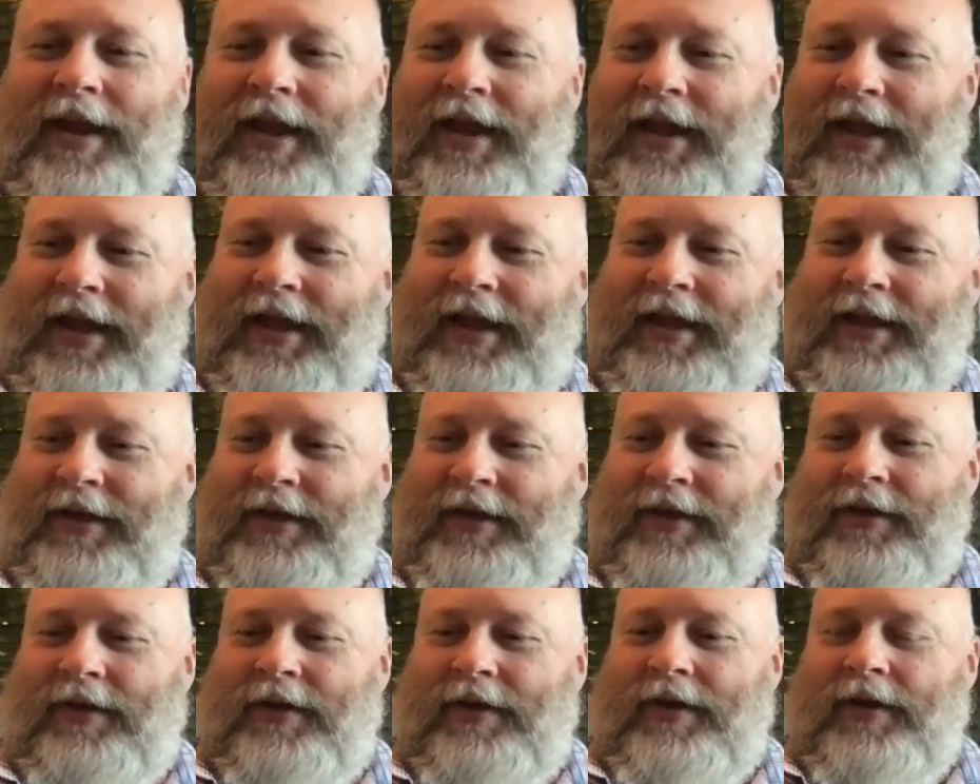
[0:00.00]

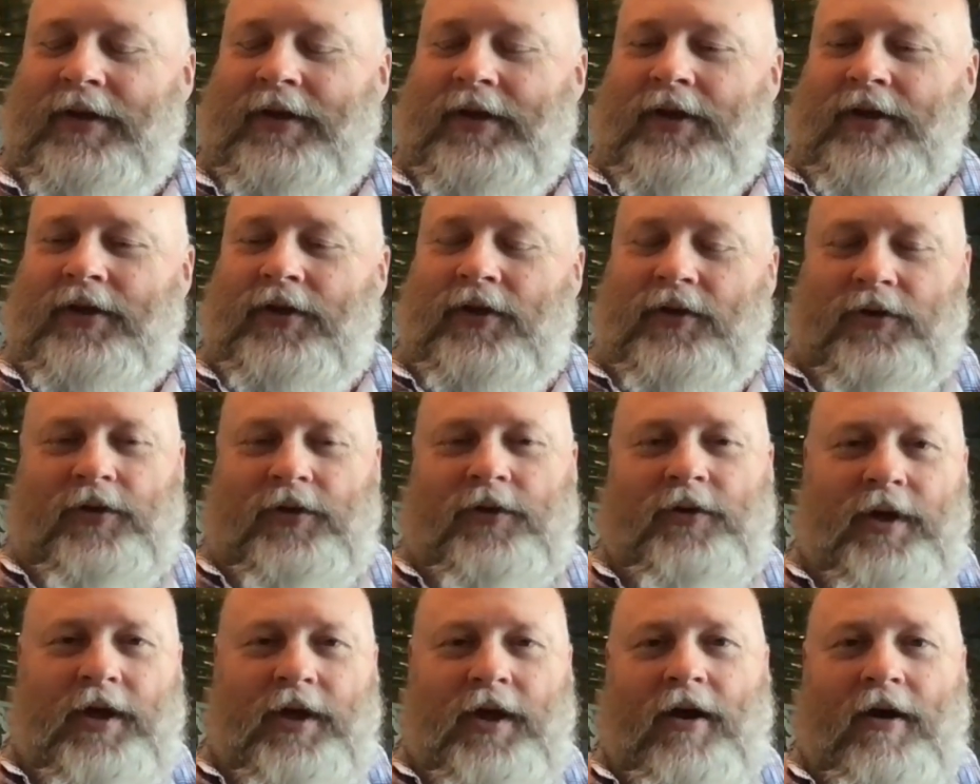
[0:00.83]
And you're
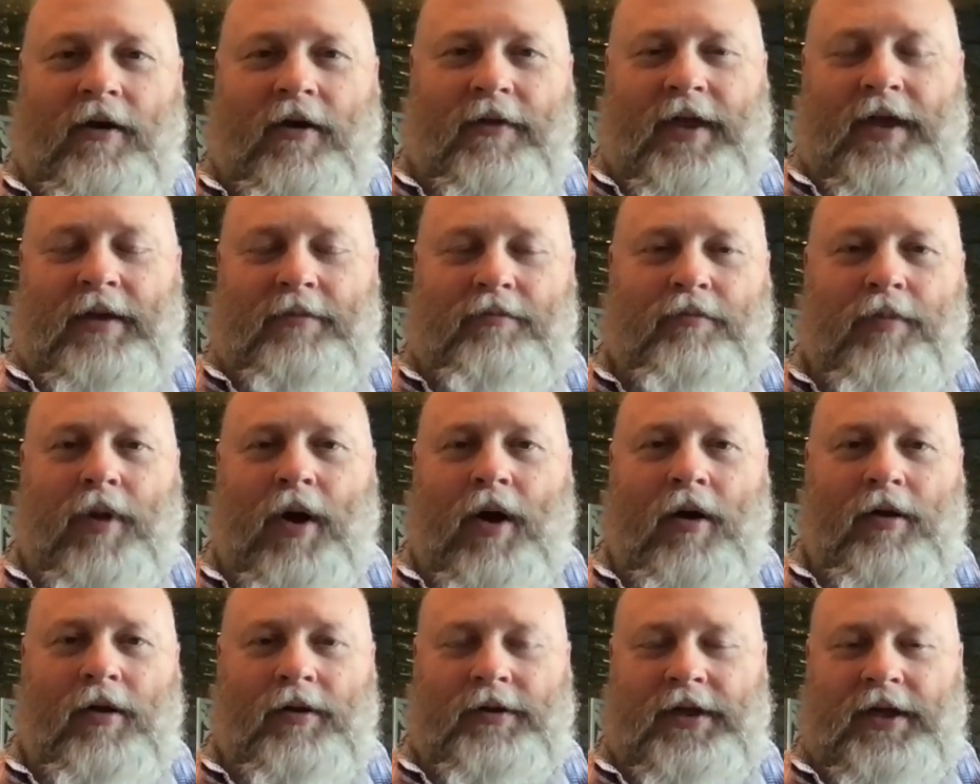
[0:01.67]
doing all that
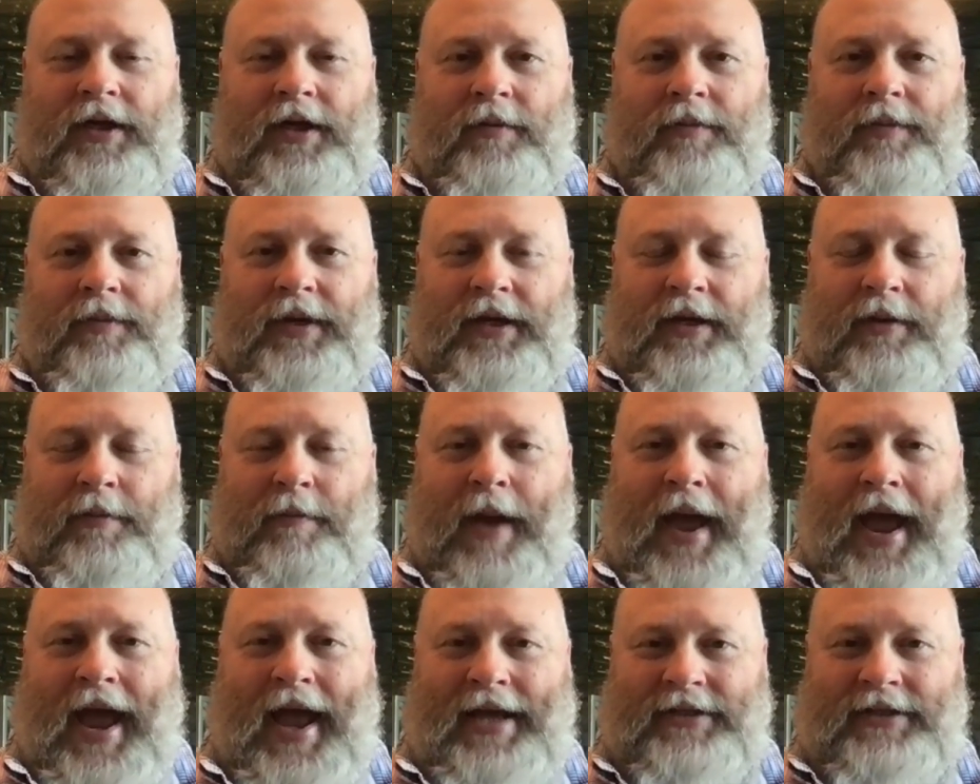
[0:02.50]
balled up in
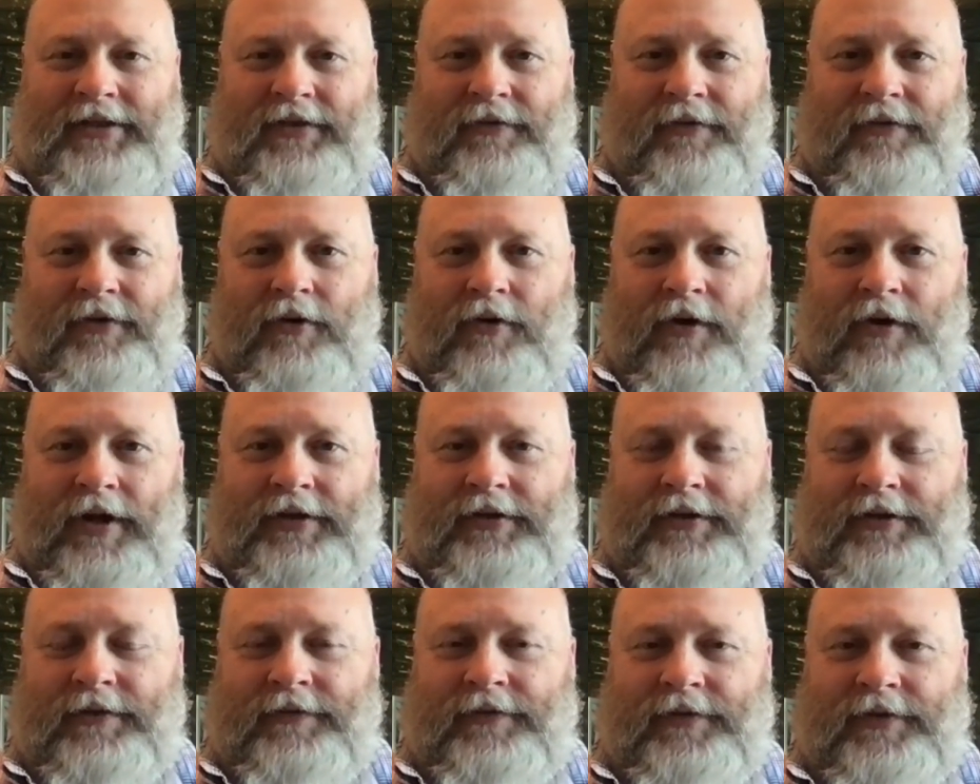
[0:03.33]
a passive
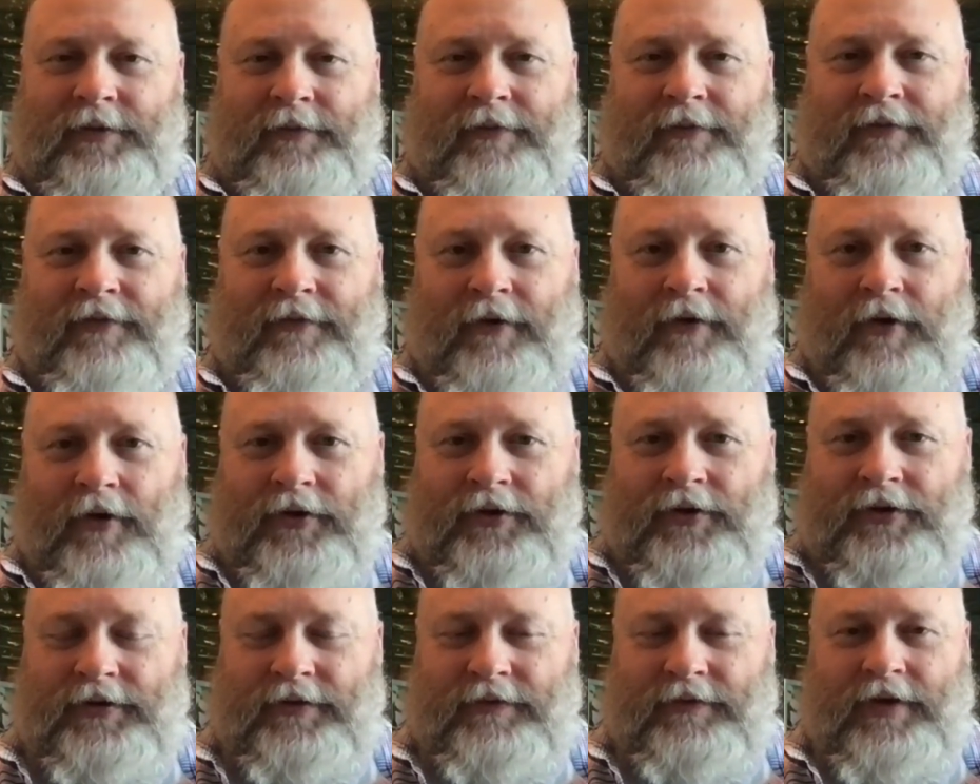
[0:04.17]
aggressive,
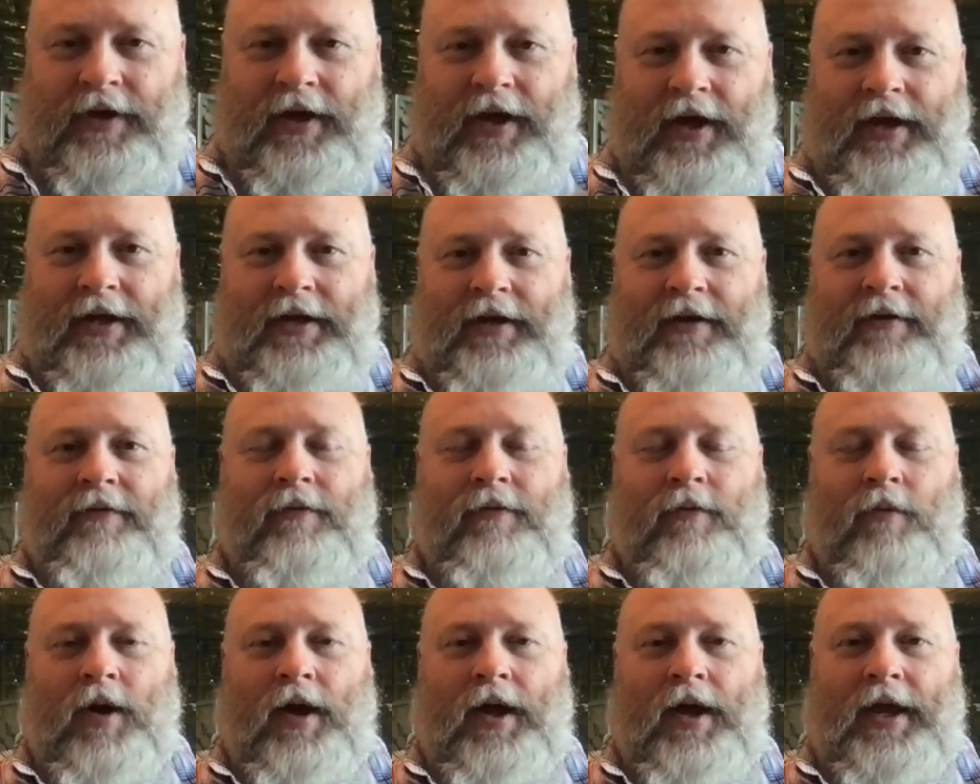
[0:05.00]
subversive kind
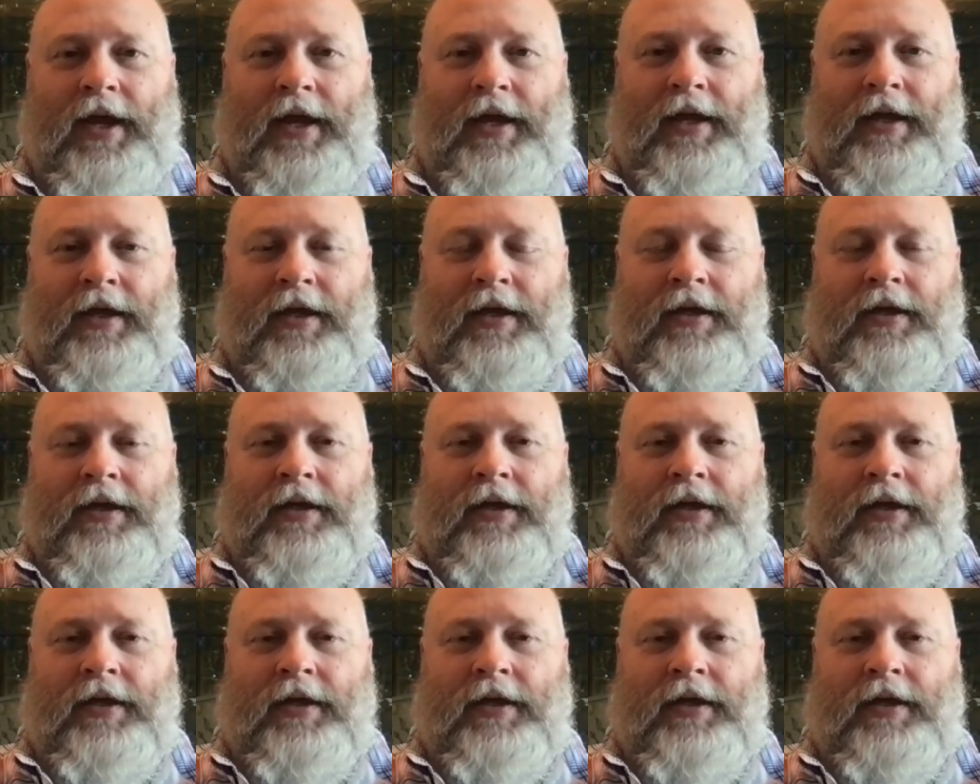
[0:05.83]
of way